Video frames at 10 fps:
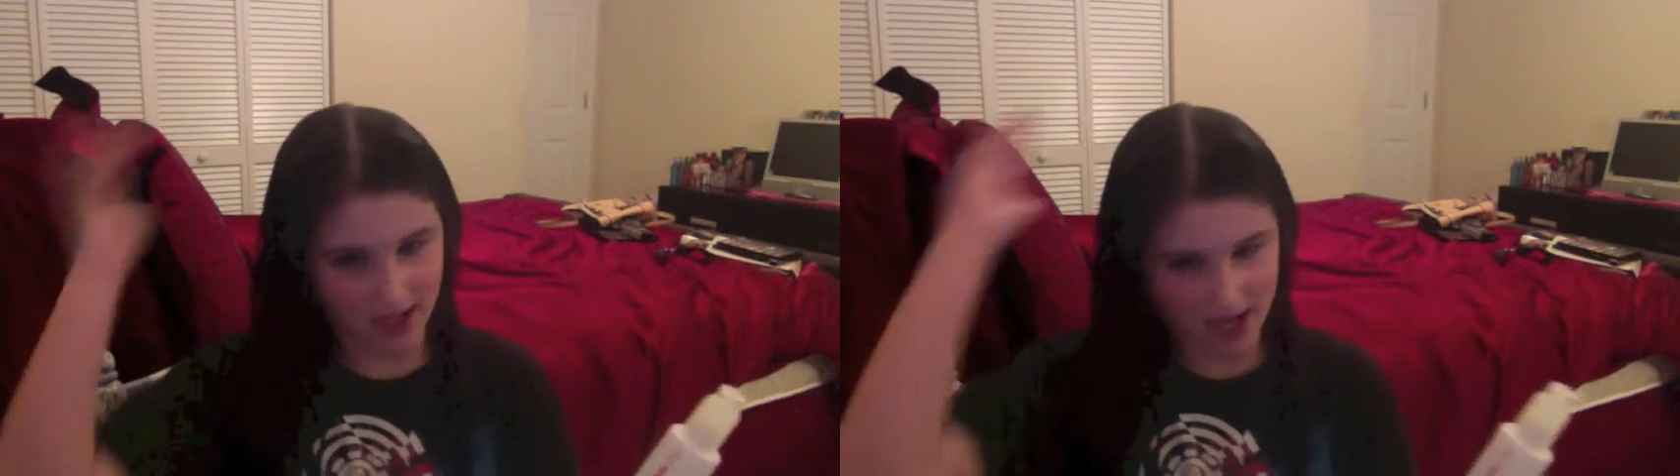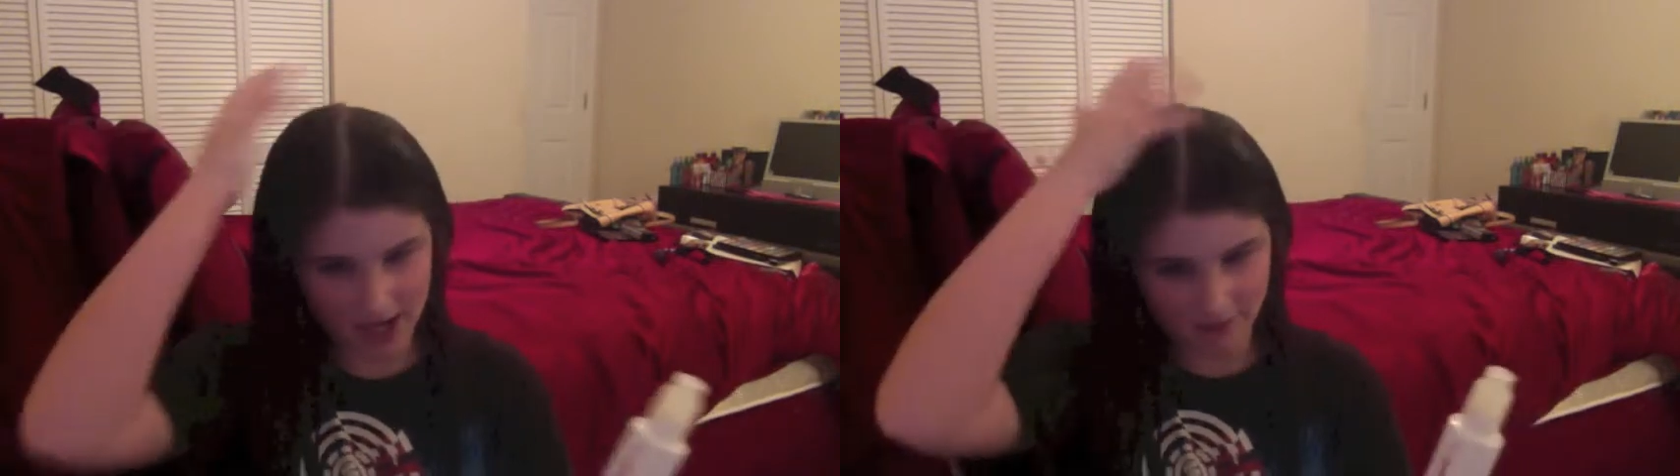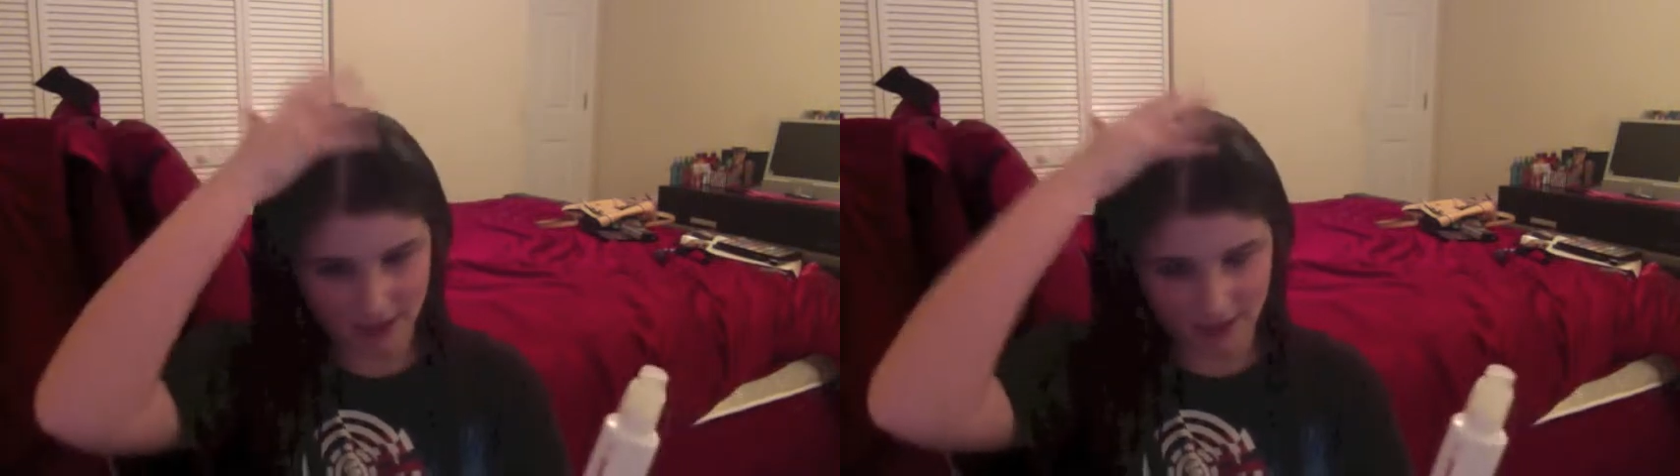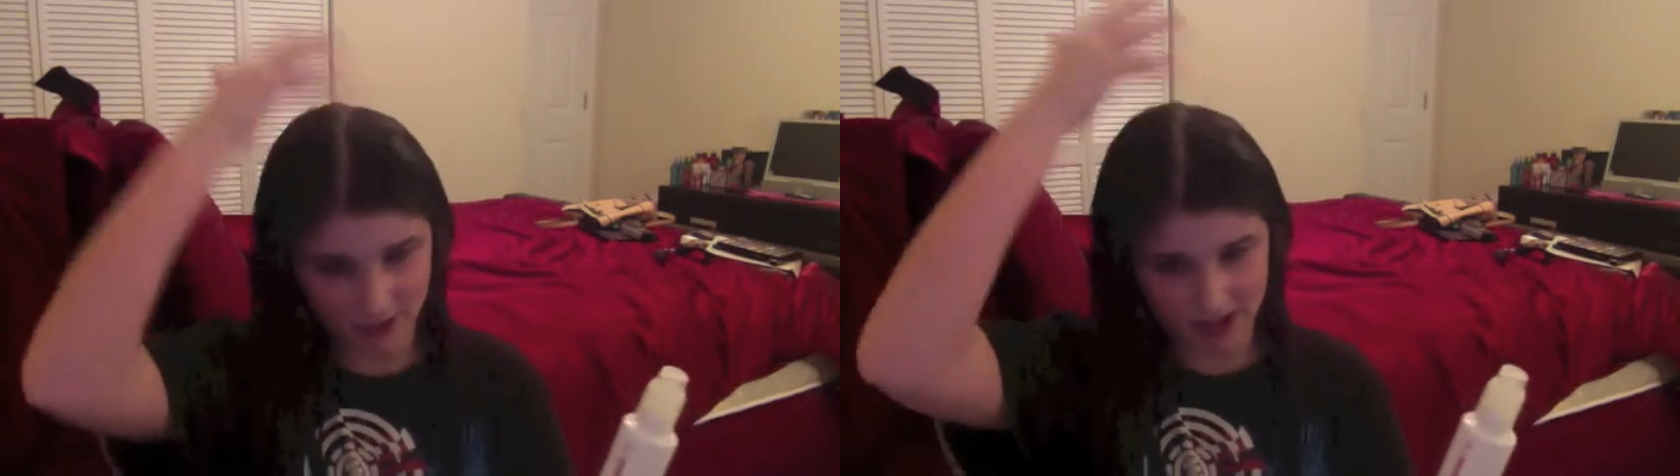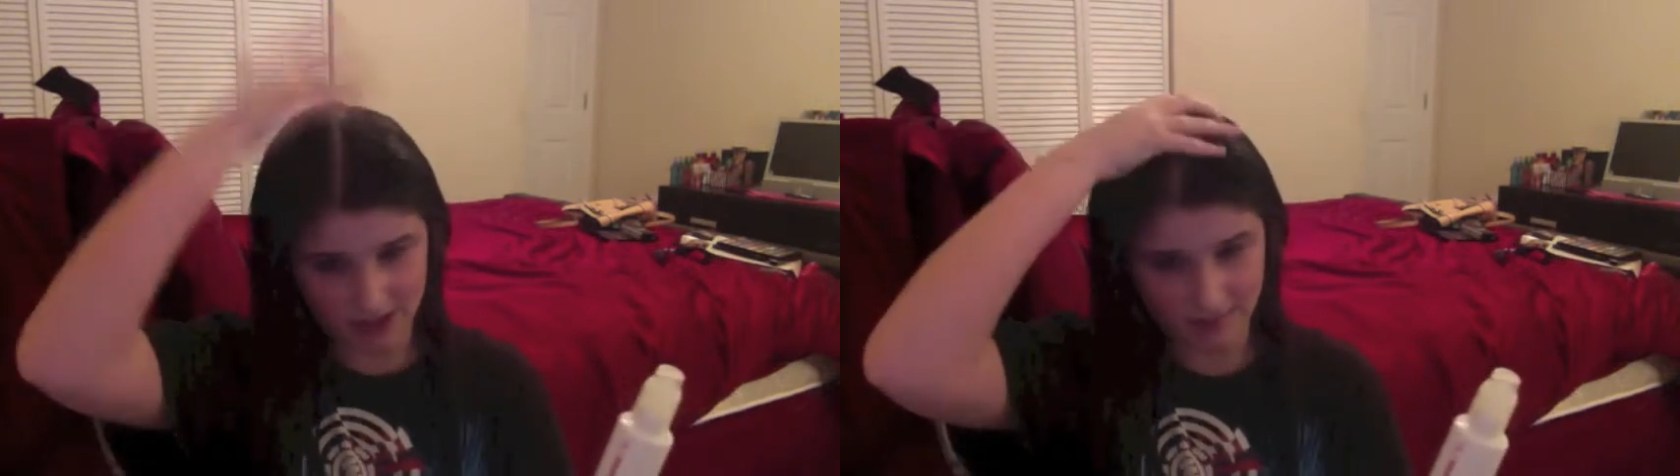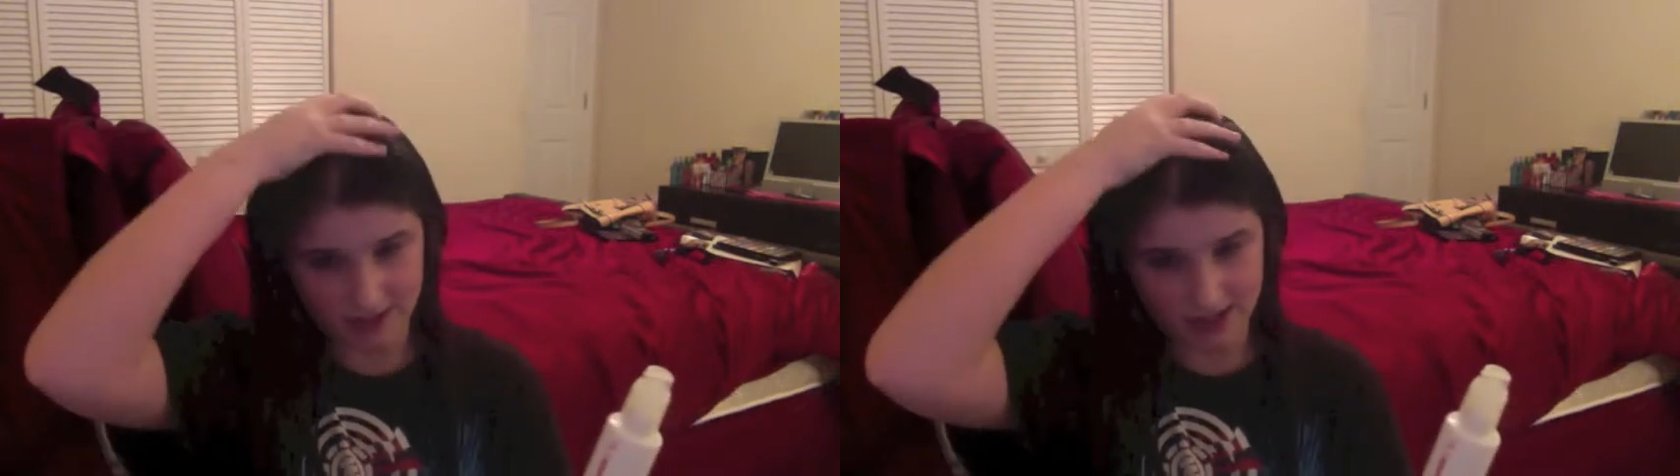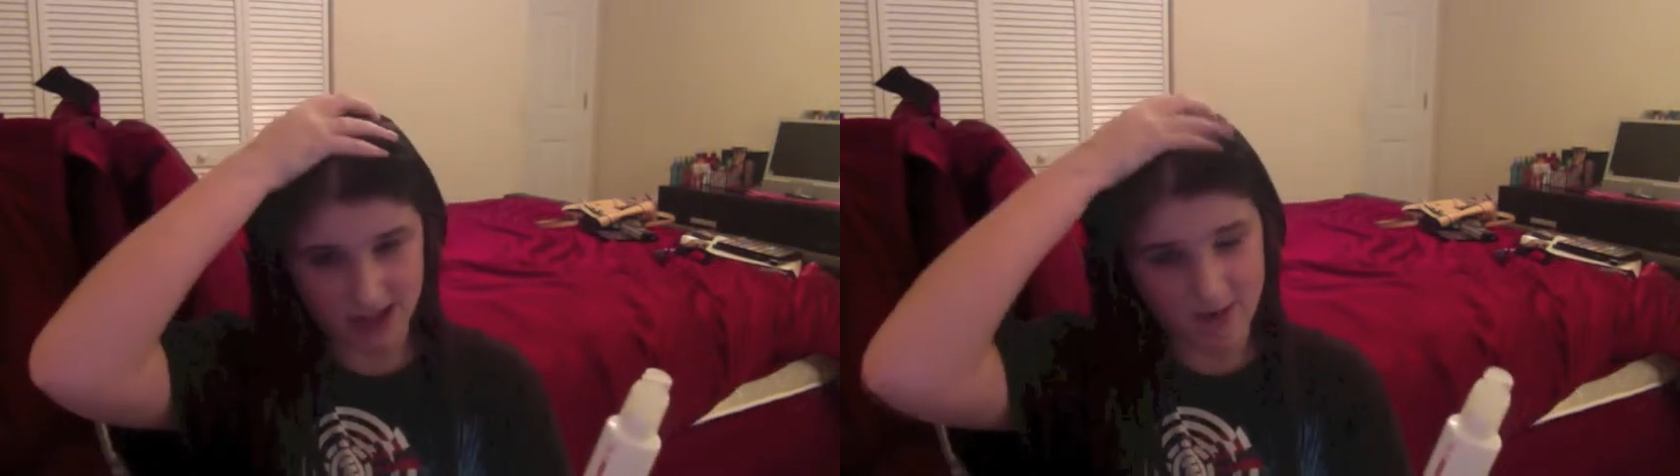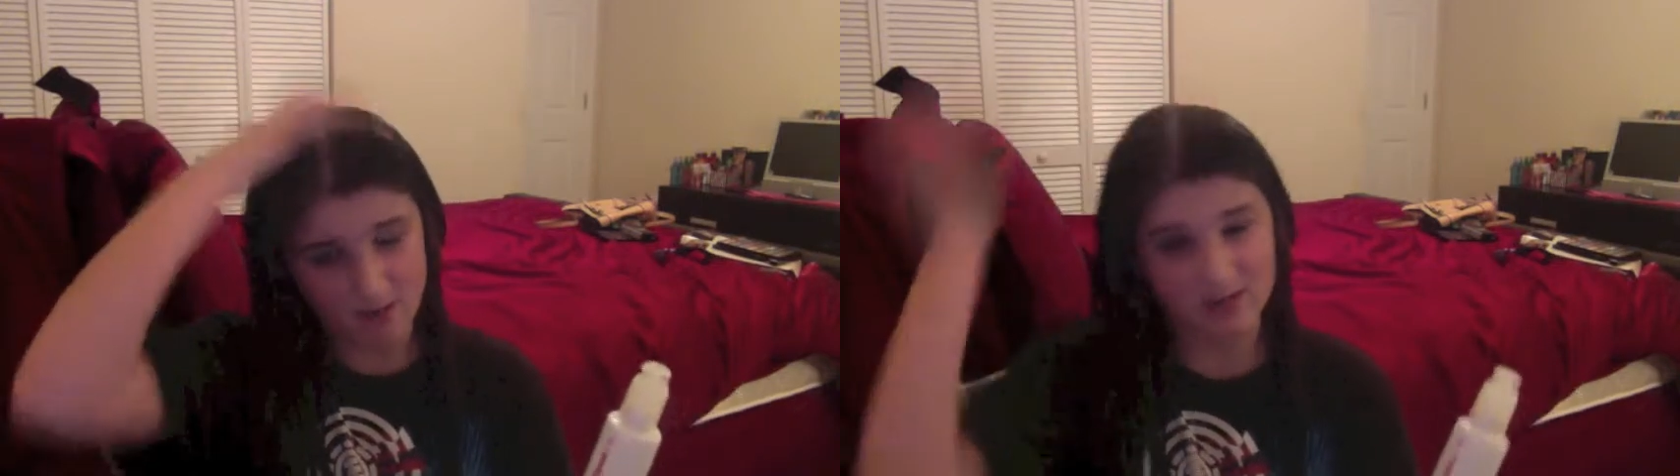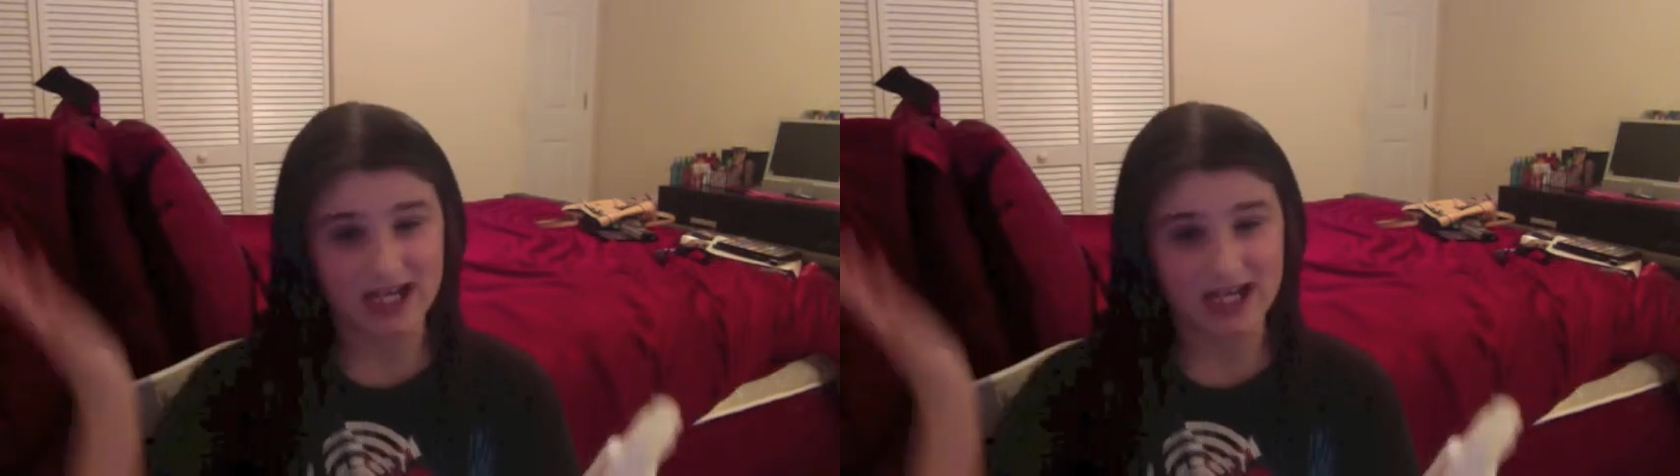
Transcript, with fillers: and kind of like avoiding the very top of my